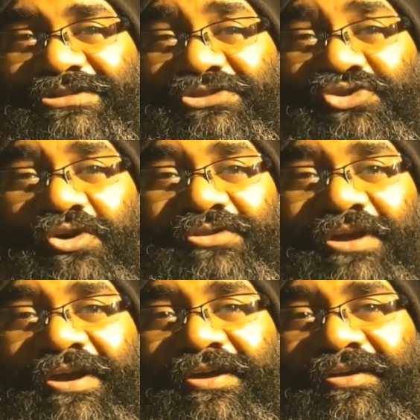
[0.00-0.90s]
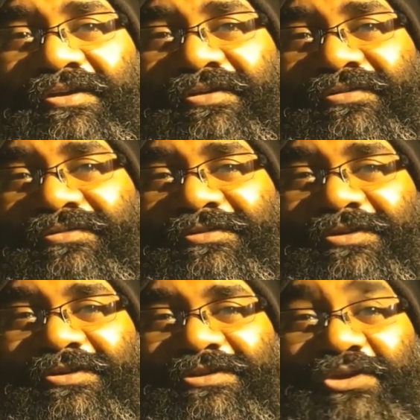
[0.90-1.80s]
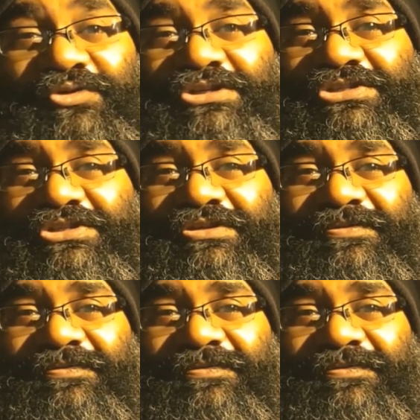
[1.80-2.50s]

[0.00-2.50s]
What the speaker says: draw their nudity